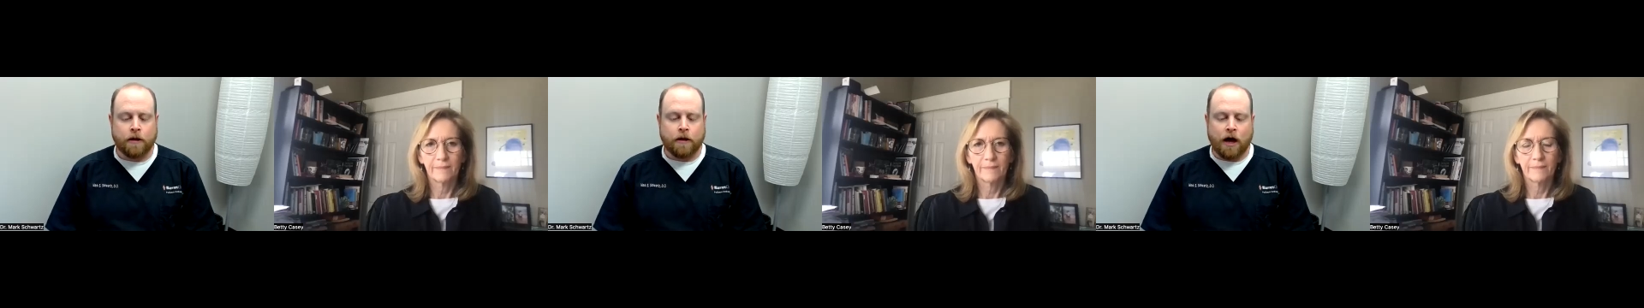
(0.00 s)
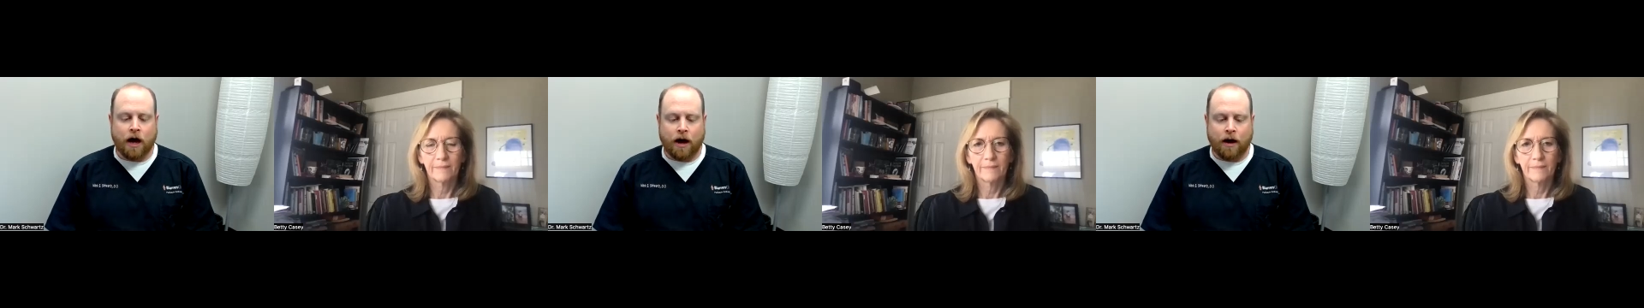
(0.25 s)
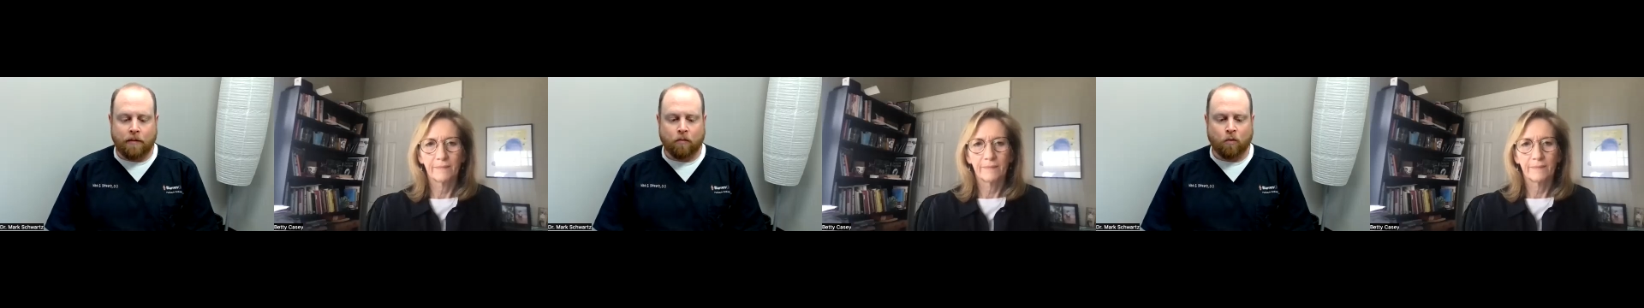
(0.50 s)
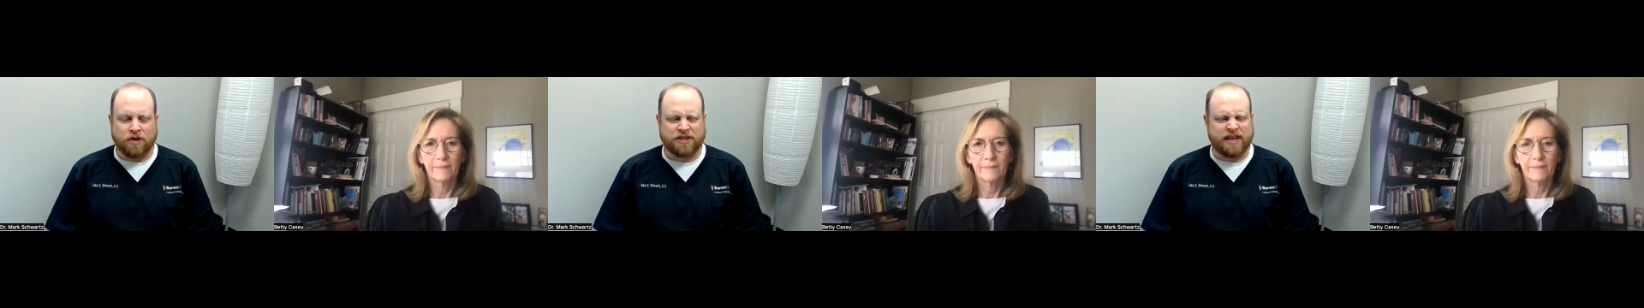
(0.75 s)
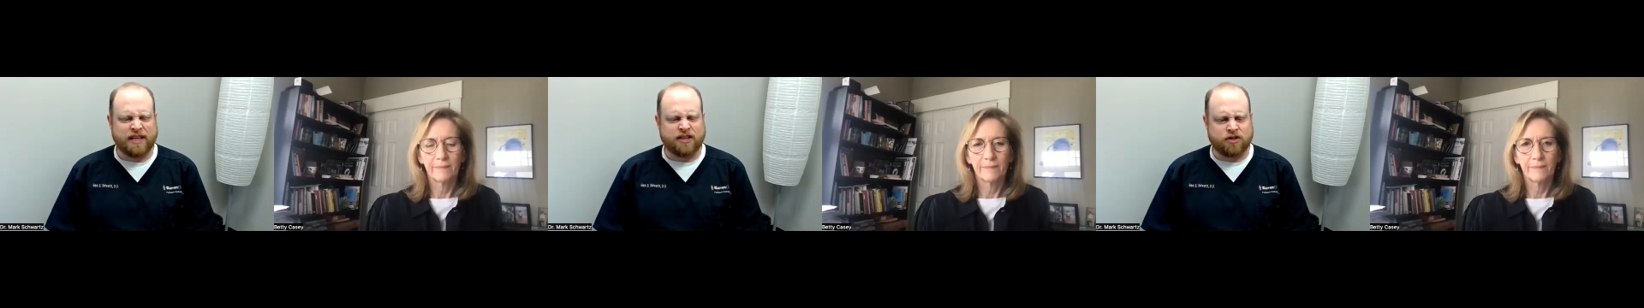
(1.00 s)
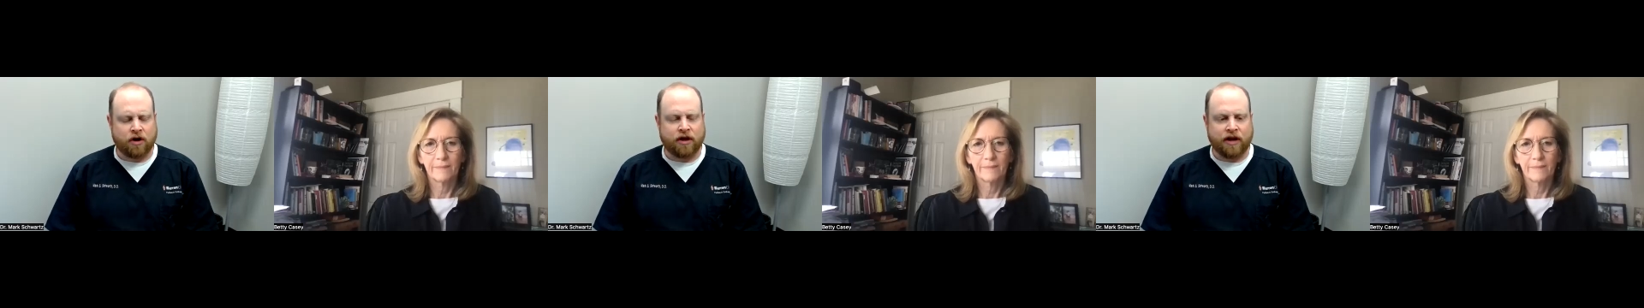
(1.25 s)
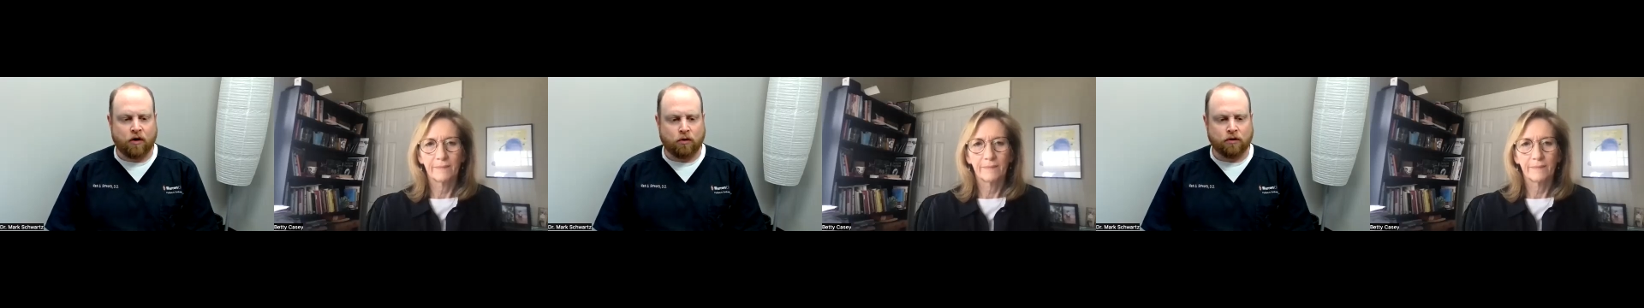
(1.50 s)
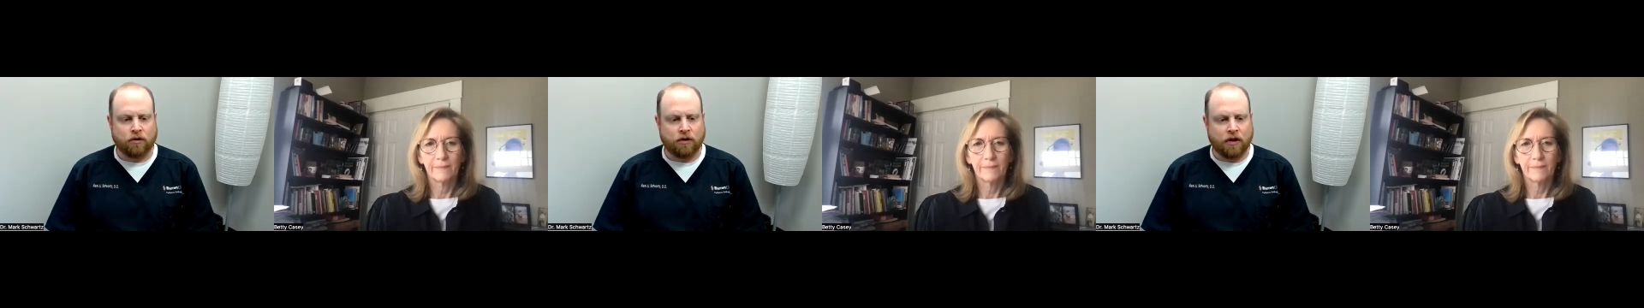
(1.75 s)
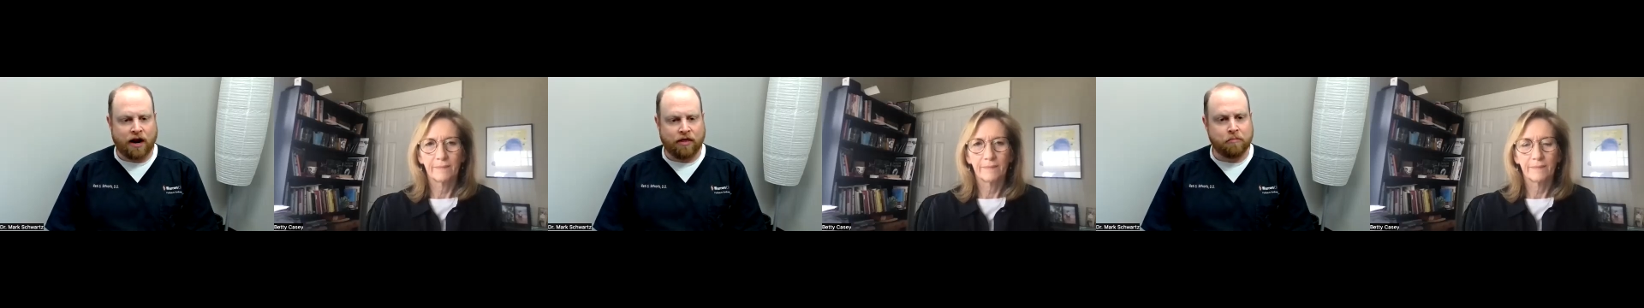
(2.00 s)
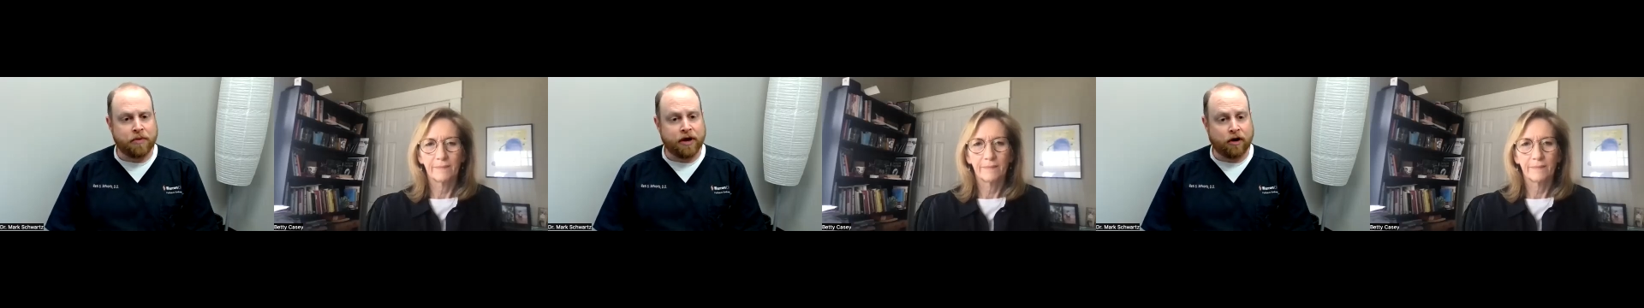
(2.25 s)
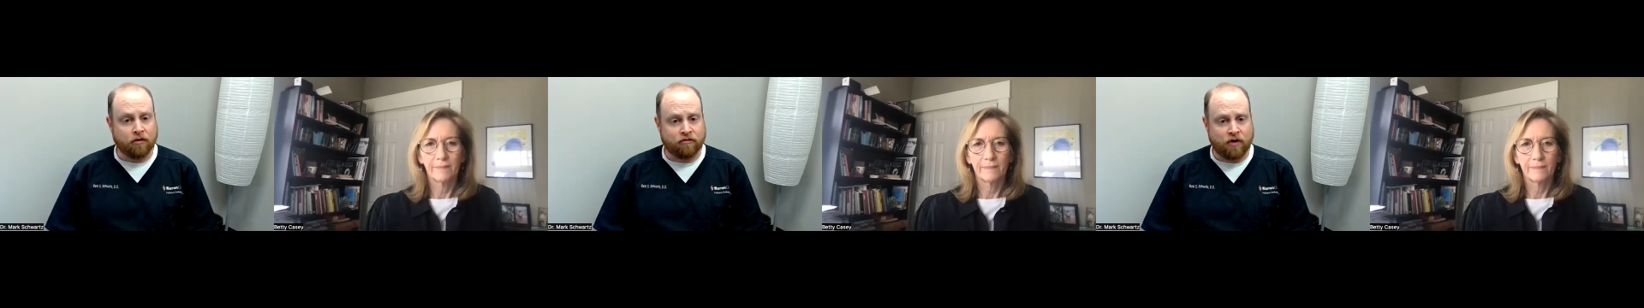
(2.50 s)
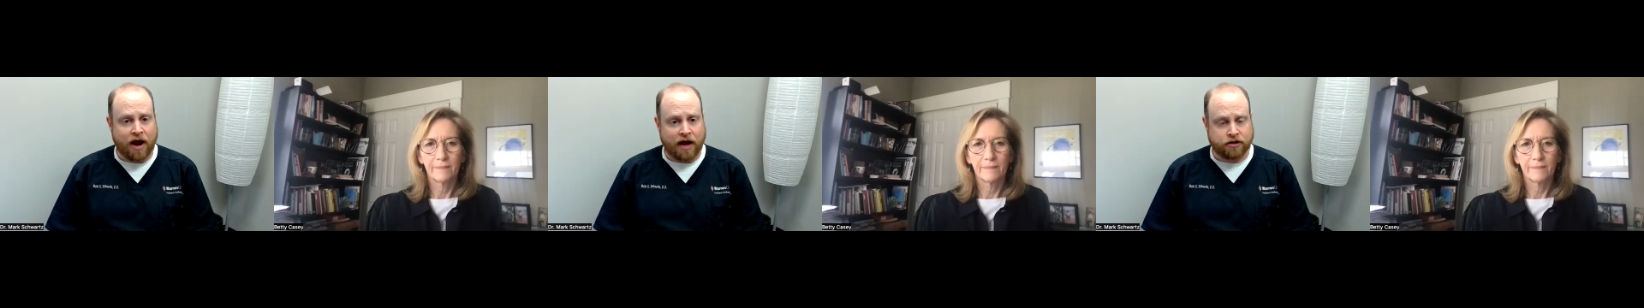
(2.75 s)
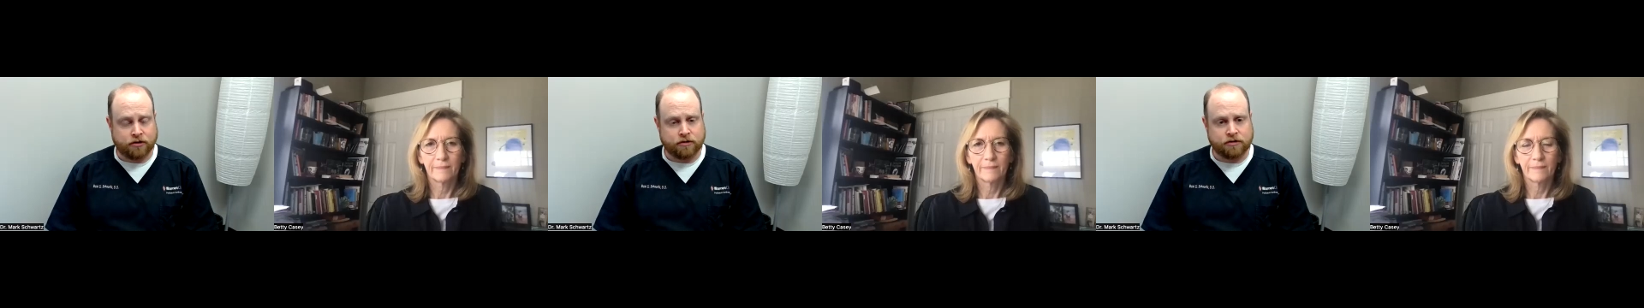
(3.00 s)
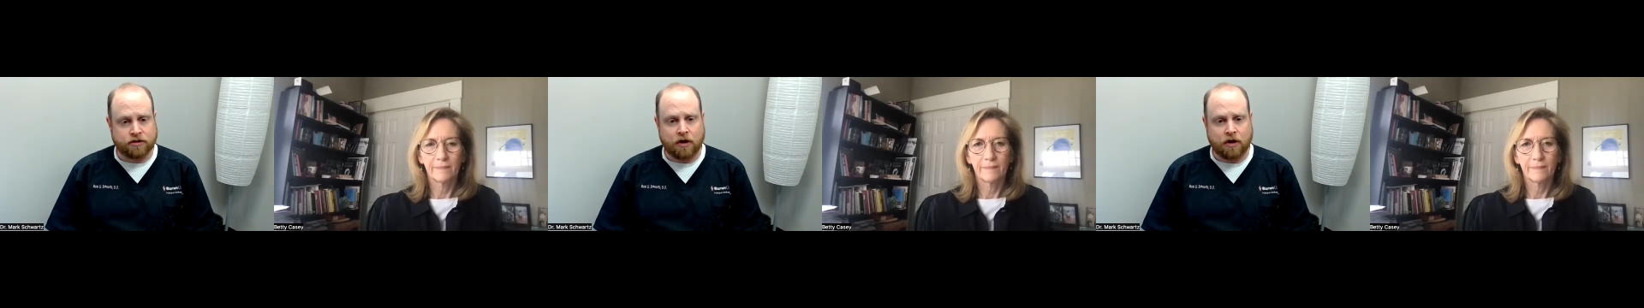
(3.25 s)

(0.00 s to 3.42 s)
Speaker 1: Um, once kids start getting older, a lot of the bigger fractures,